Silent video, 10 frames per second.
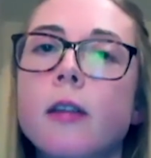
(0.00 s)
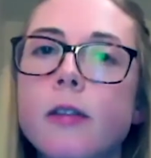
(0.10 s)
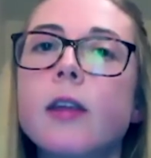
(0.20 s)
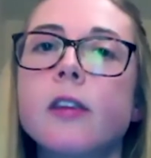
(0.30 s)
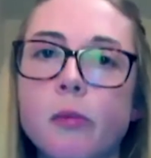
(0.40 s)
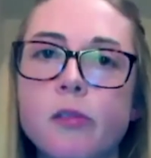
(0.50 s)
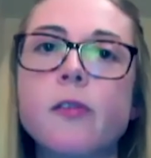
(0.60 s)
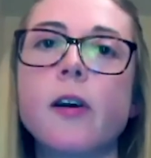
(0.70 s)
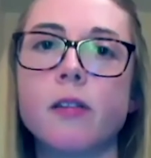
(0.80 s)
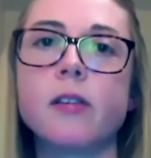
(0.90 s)
Then this was
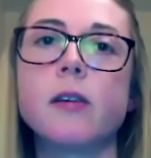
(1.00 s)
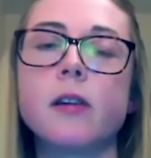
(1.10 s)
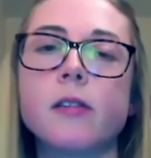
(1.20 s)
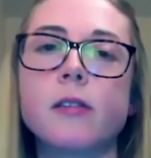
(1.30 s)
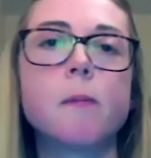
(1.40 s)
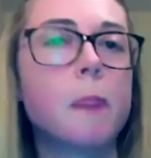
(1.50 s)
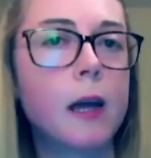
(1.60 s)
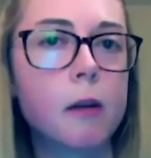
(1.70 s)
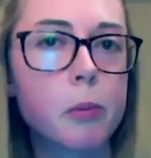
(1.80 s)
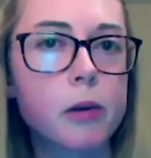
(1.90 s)
very serious.
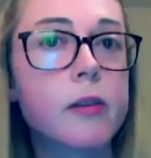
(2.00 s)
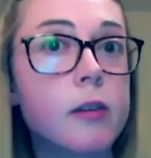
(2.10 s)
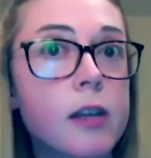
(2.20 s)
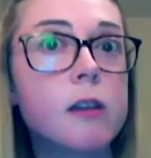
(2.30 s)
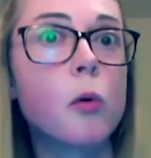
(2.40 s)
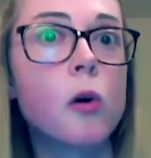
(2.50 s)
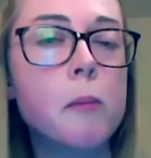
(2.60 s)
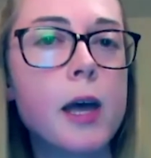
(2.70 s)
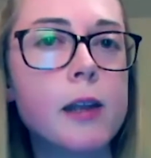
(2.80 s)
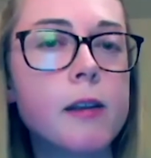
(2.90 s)
And Britain needed more
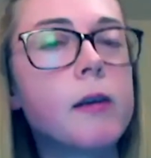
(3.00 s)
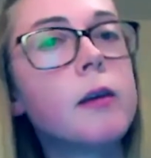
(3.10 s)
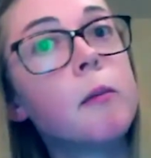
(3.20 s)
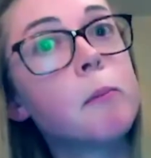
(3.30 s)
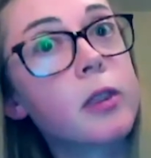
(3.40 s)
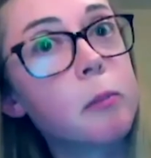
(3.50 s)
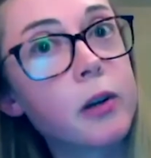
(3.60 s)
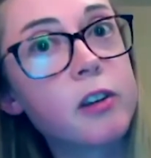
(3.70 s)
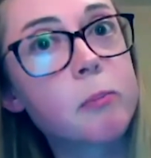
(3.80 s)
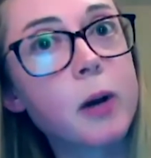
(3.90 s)
men, but the
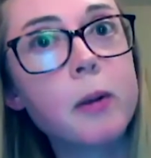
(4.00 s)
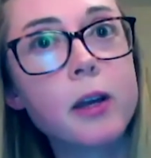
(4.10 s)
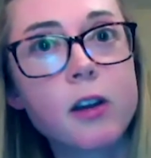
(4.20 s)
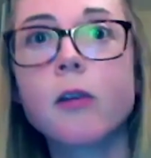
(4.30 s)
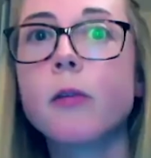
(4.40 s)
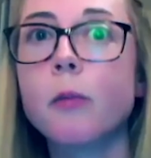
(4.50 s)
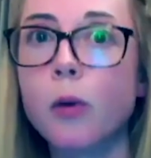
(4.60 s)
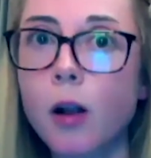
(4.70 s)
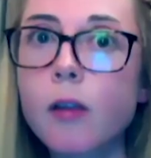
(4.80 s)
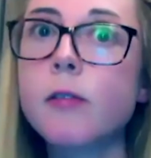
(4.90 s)
British public
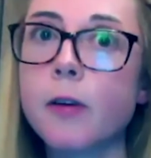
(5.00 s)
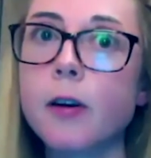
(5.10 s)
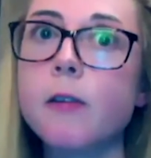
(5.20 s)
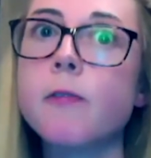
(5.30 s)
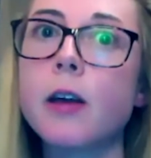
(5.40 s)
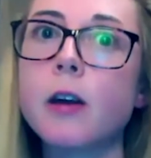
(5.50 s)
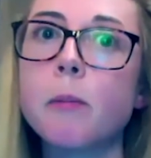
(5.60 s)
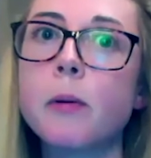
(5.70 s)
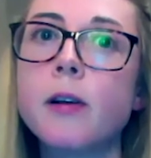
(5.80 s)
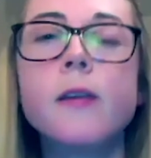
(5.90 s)
were also very fed up.